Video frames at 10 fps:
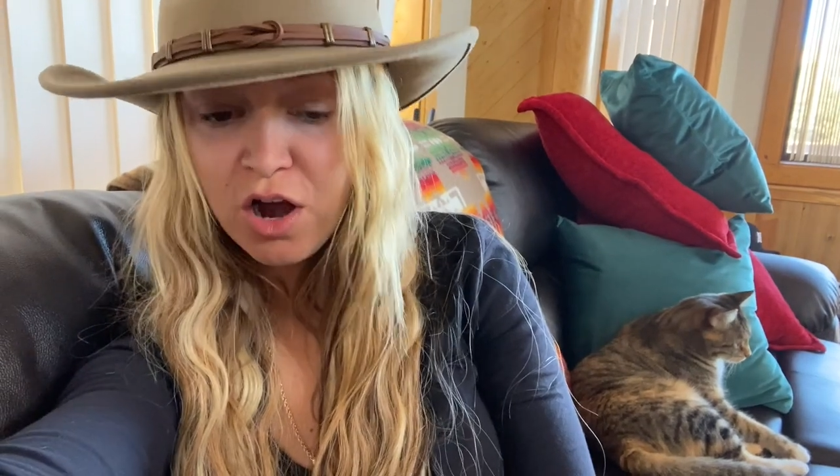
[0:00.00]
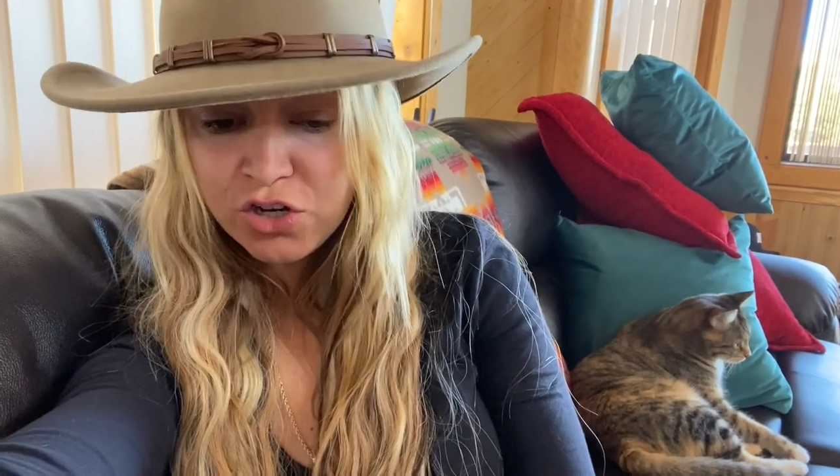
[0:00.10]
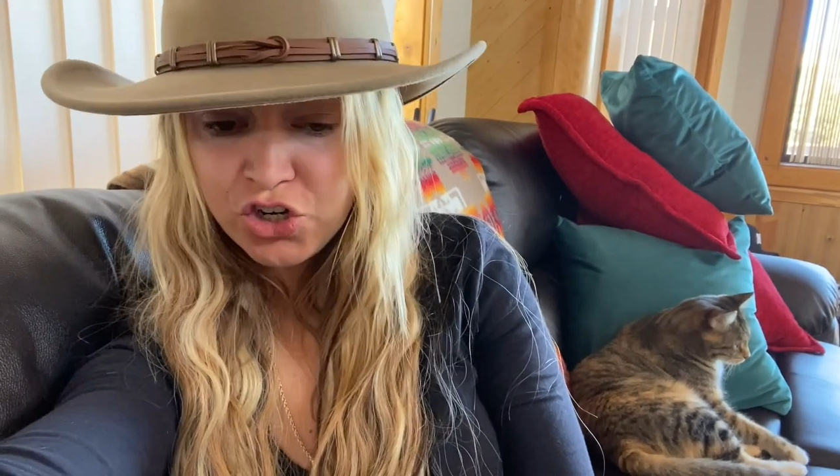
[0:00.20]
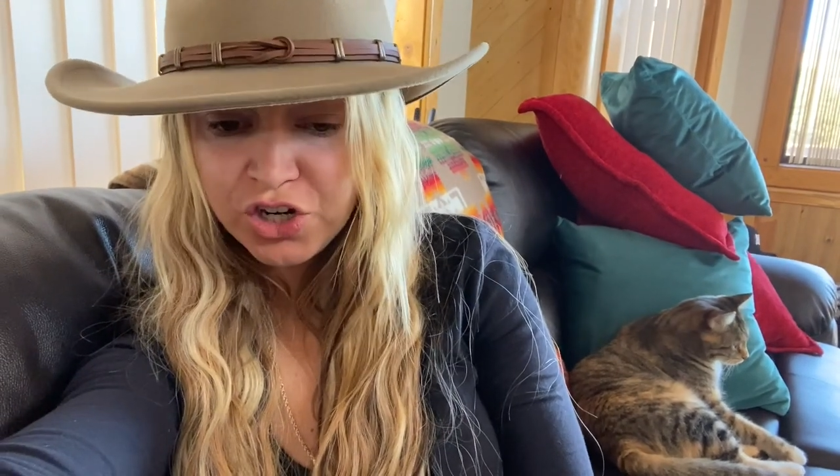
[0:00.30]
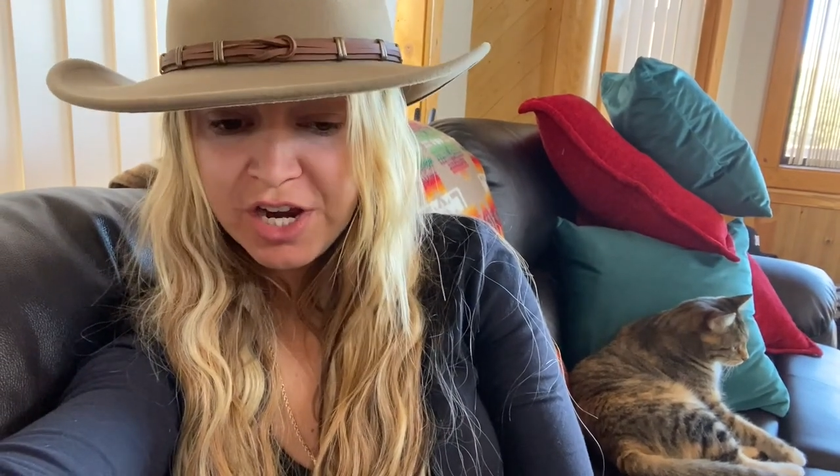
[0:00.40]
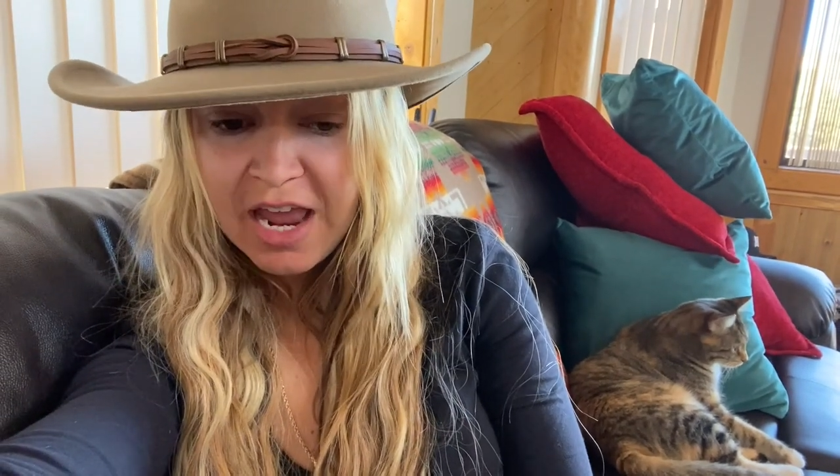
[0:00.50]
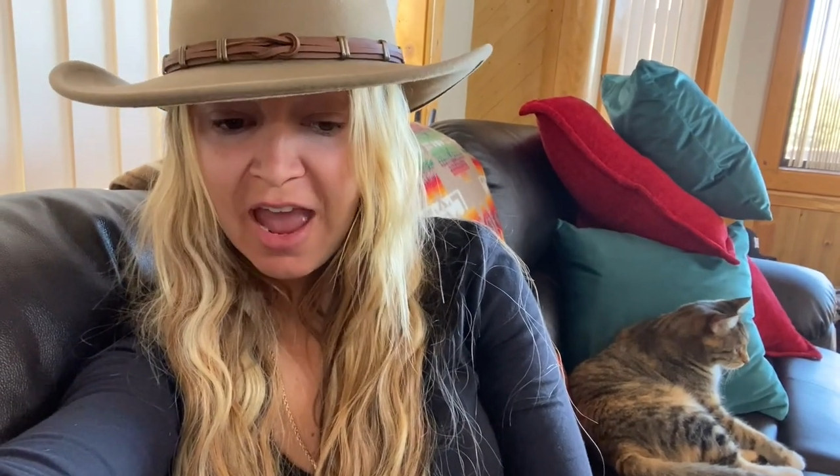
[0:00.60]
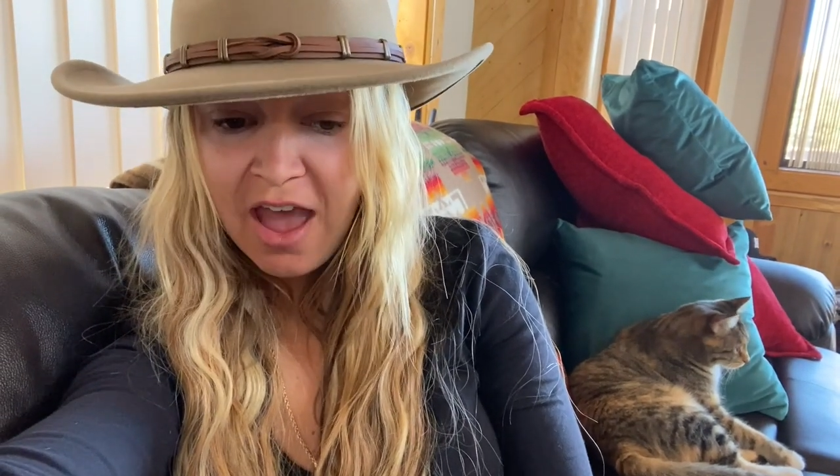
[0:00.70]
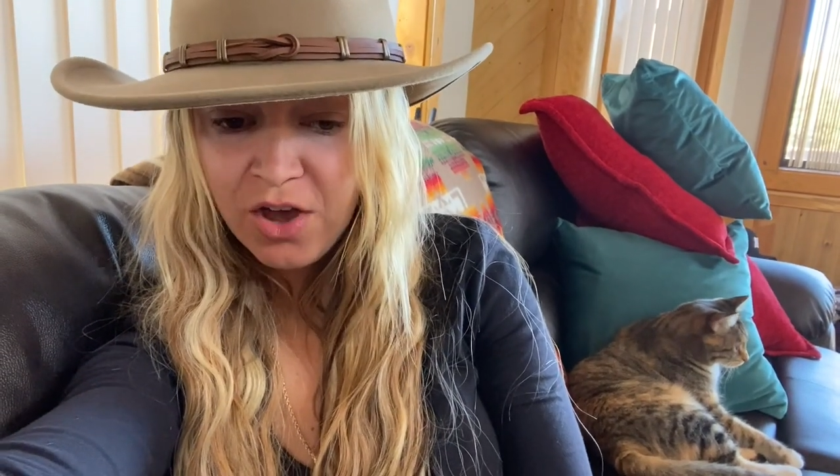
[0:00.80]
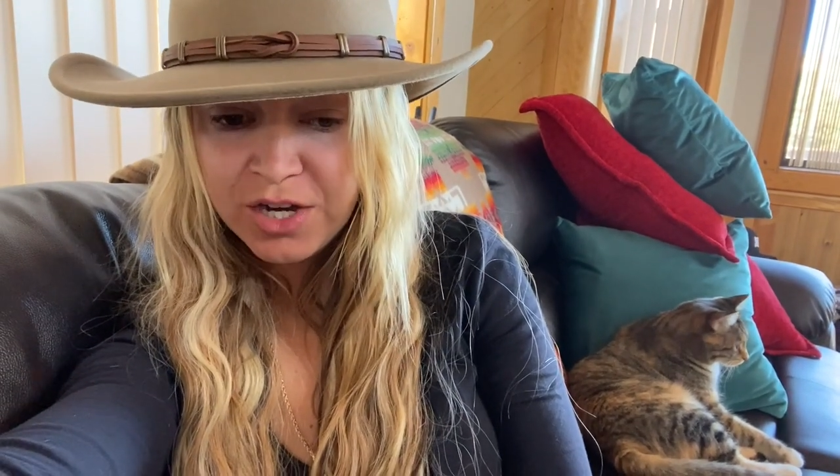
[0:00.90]

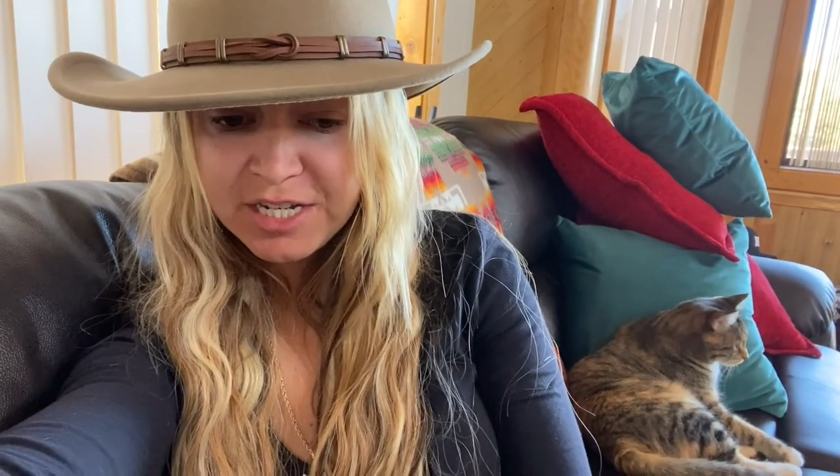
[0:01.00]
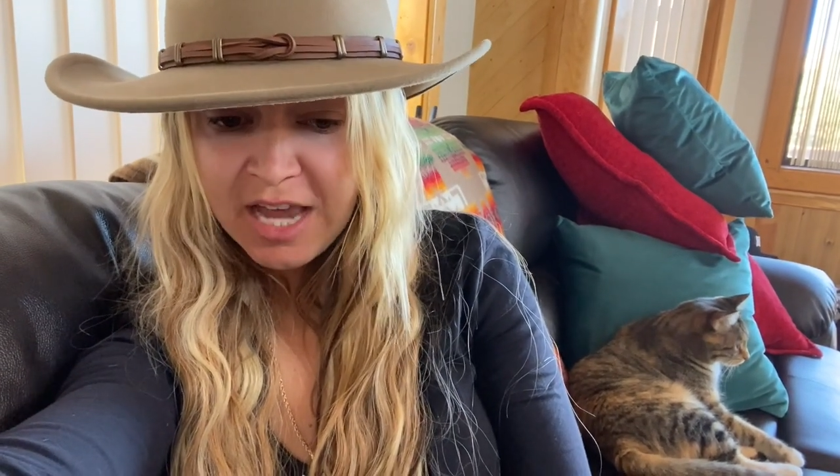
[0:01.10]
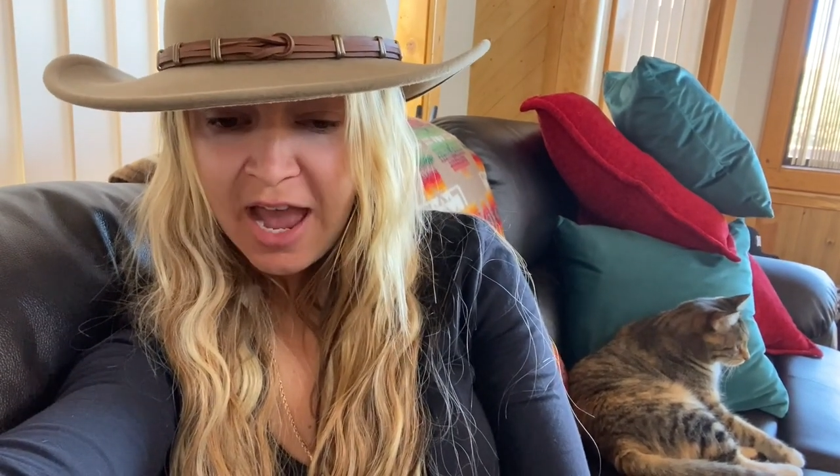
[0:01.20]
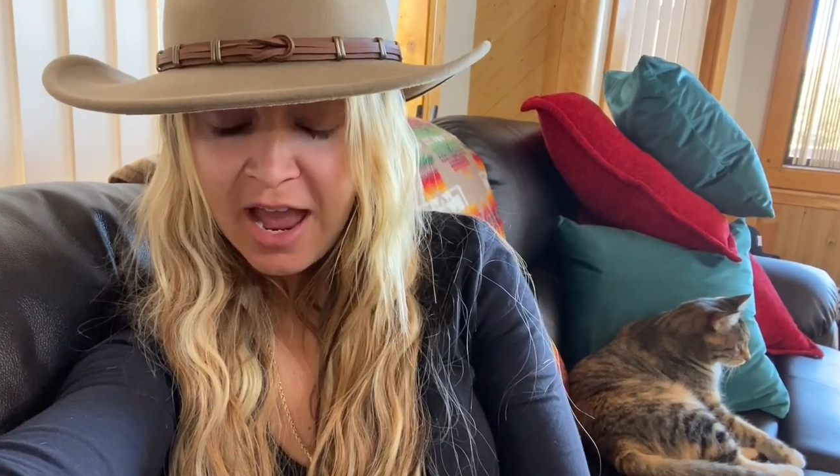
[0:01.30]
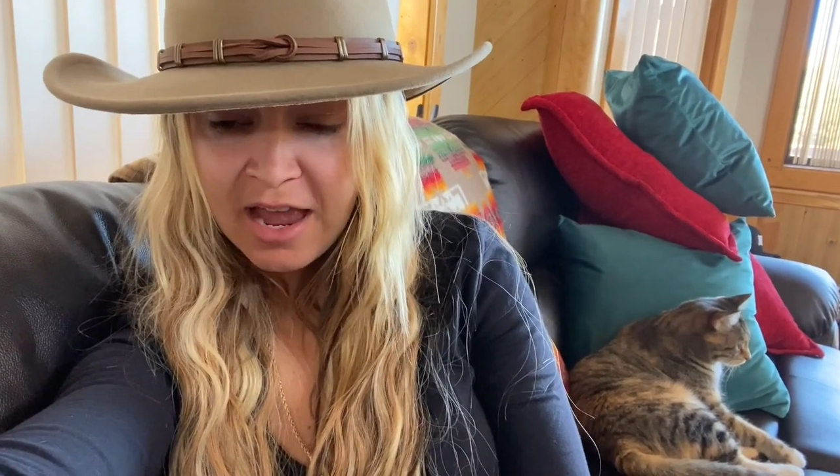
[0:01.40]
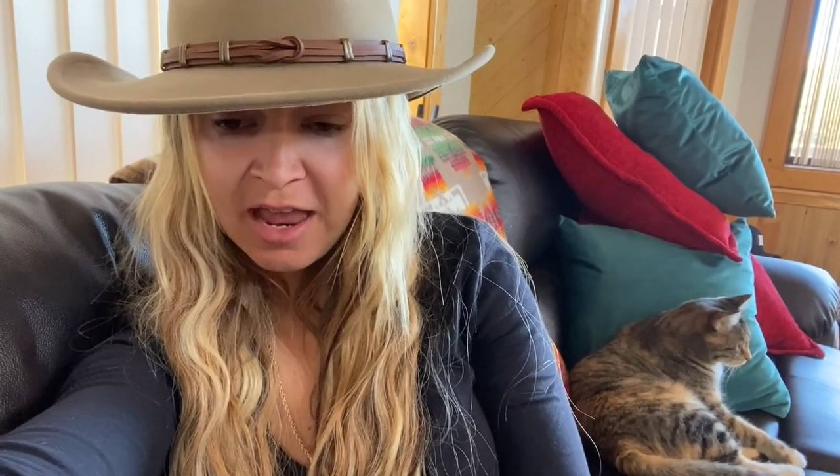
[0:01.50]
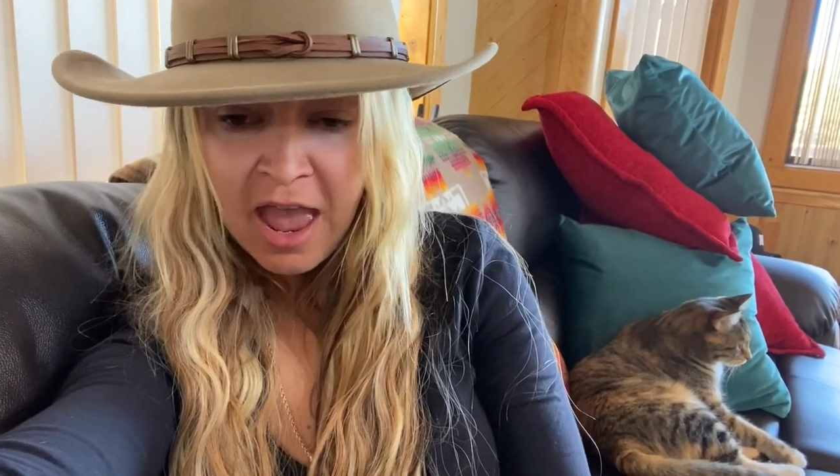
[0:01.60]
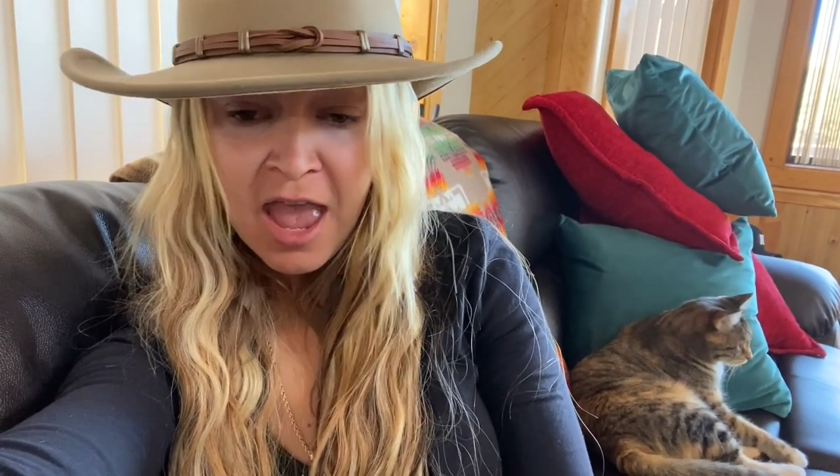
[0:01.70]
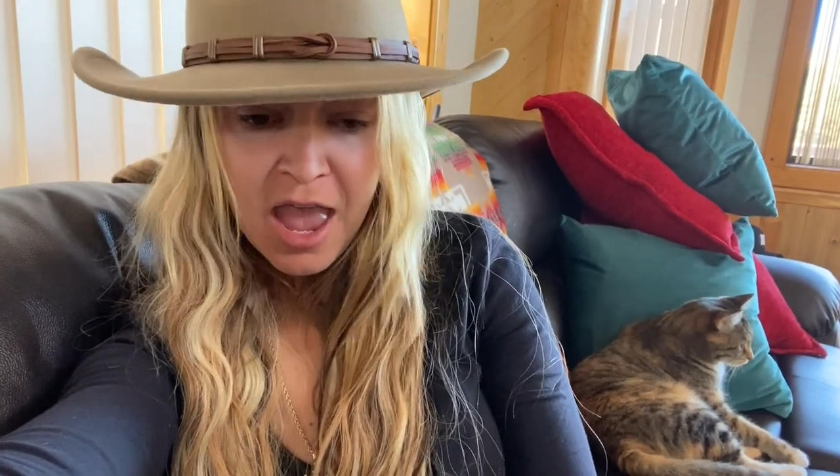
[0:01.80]
archery elk tag.